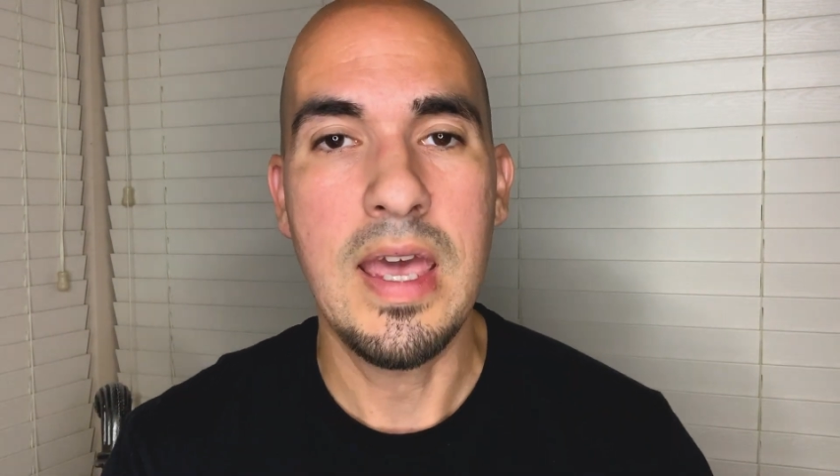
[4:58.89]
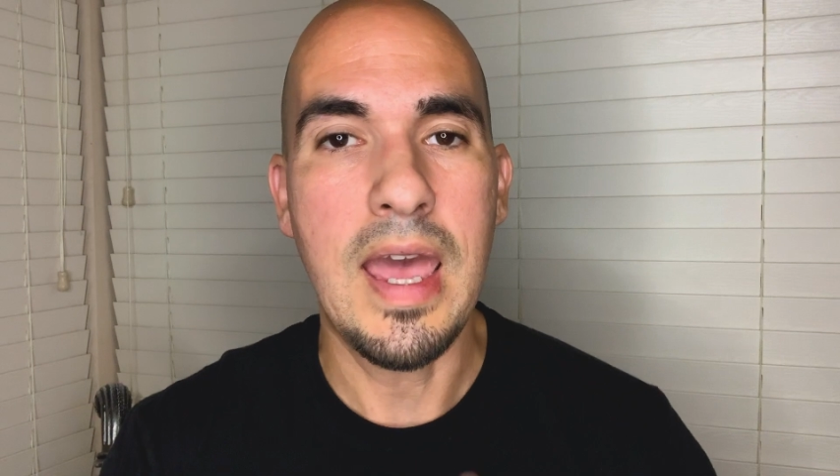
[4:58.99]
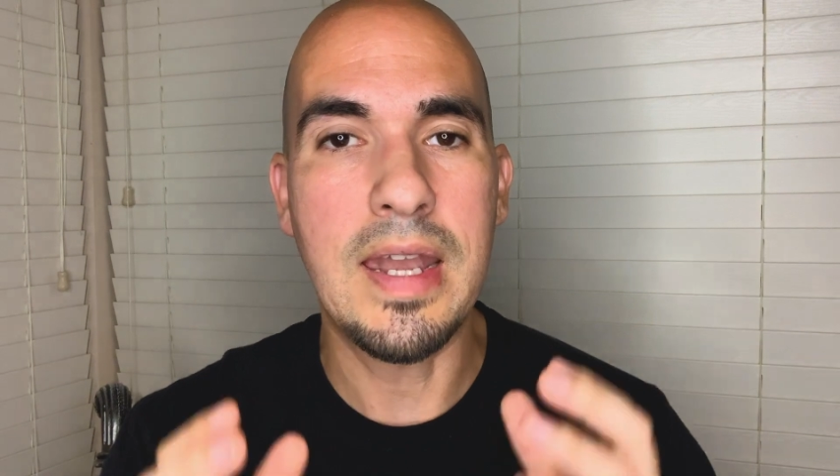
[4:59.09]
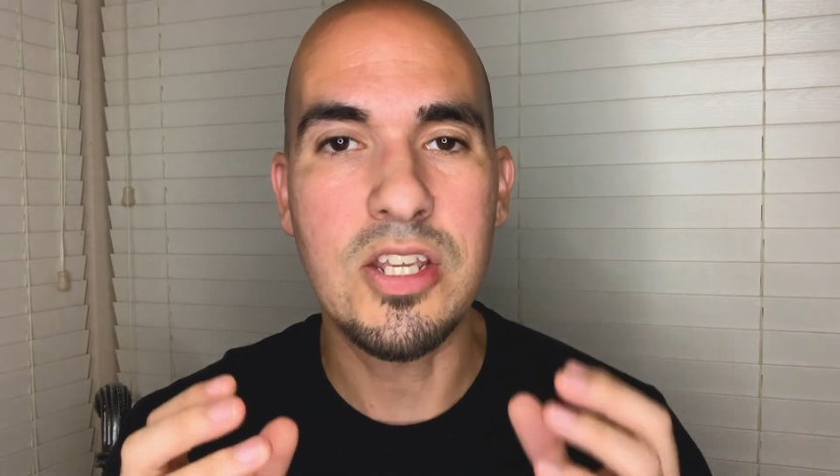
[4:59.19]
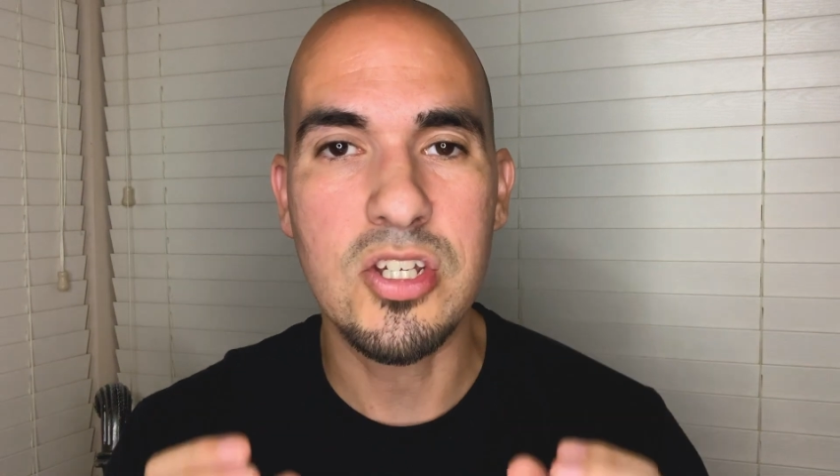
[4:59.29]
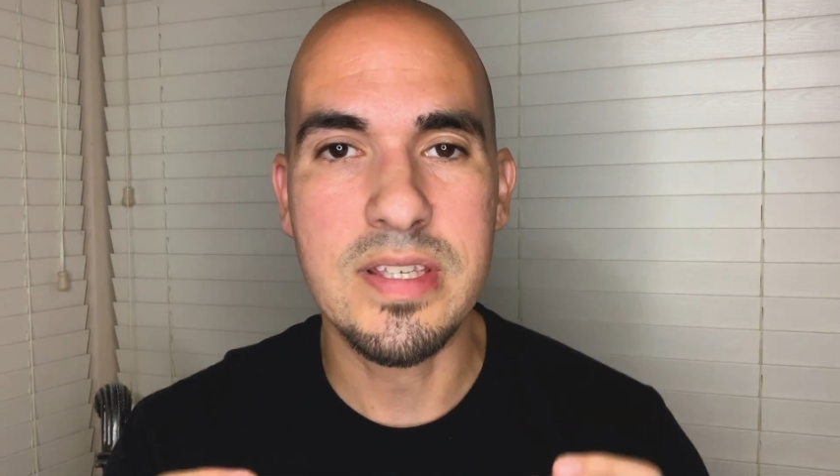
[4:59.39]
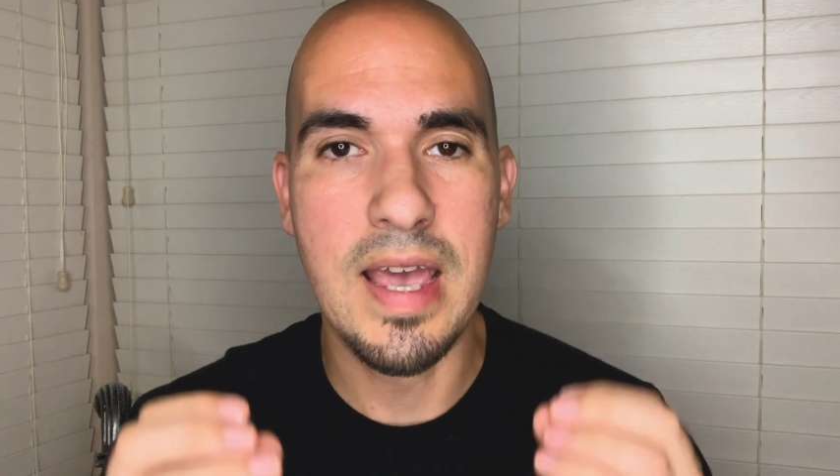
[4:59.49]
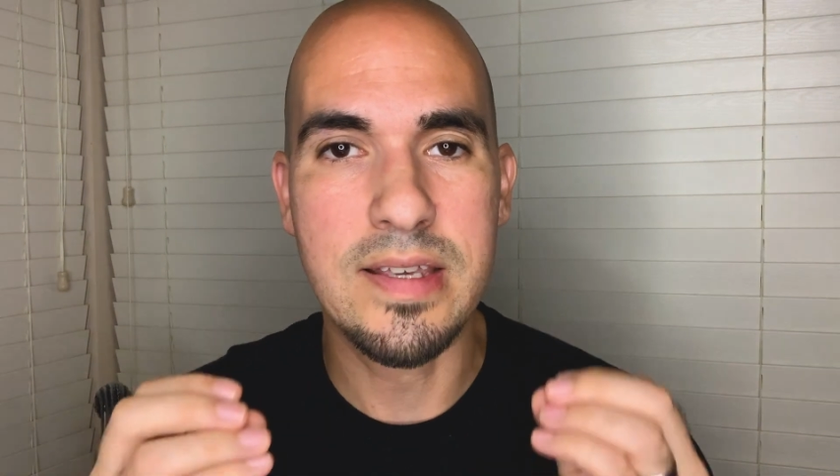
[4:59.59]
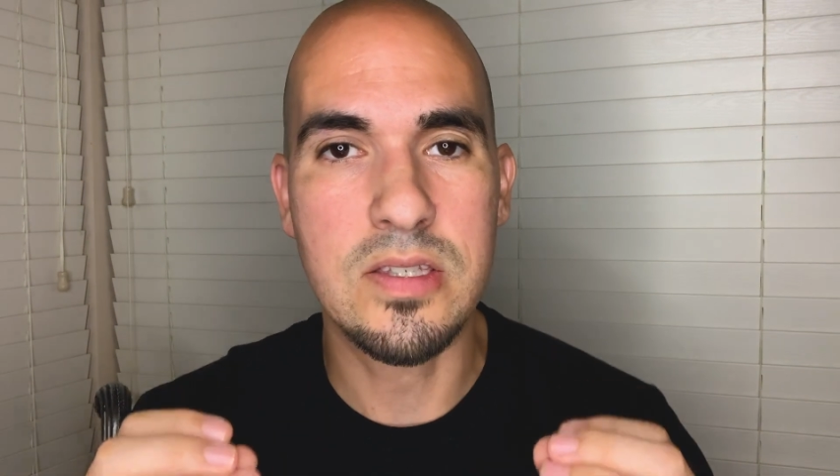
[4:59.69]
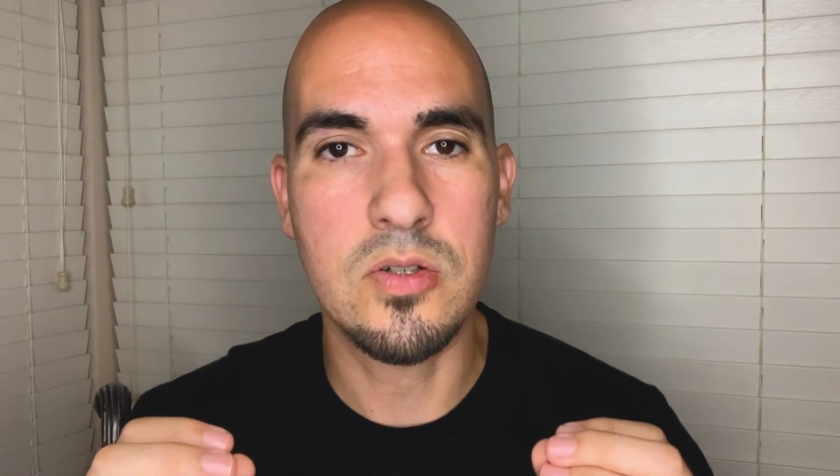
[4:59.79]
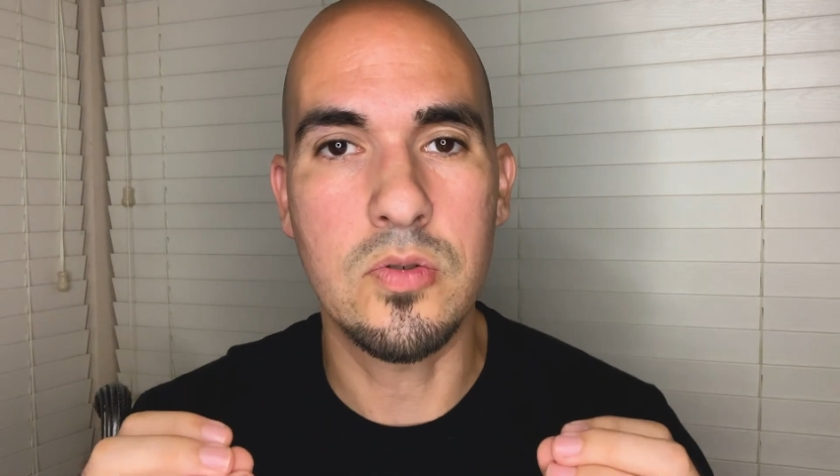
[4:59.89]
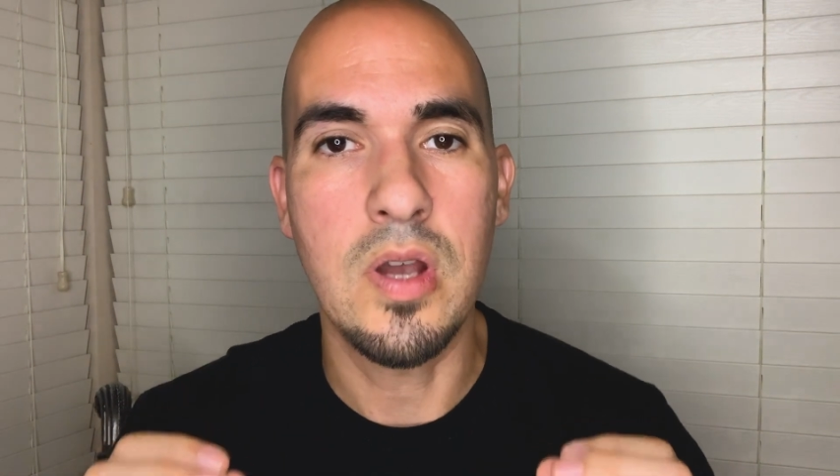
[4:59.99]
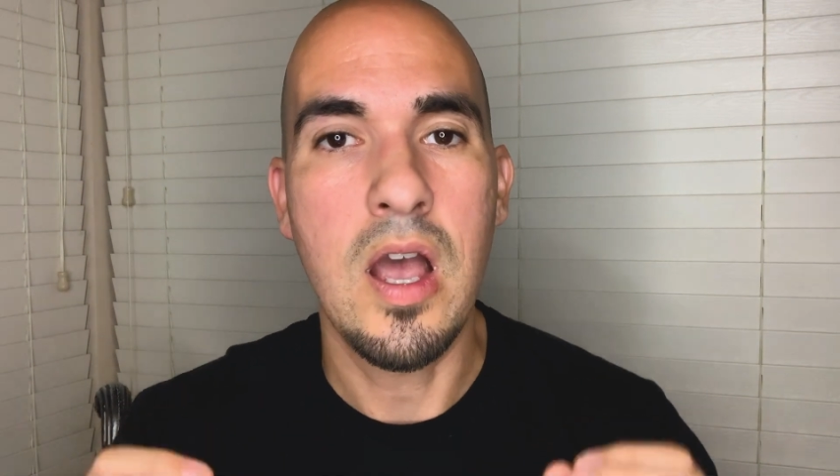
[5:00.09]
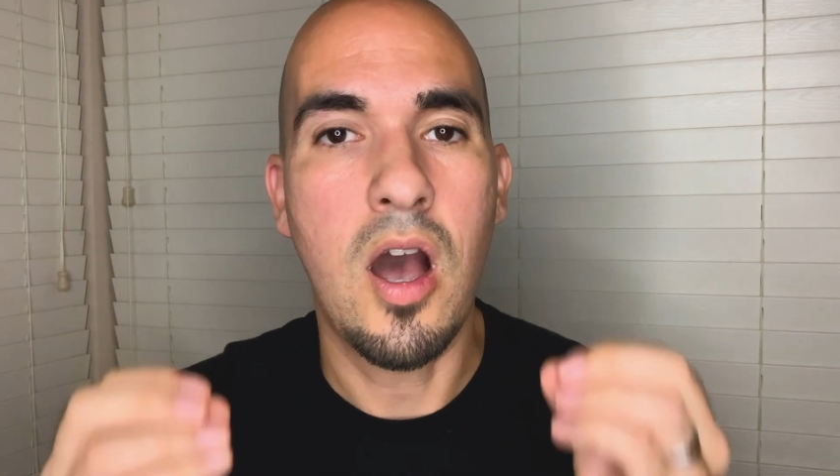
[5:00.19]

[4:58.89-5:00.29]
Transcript: And it just has to,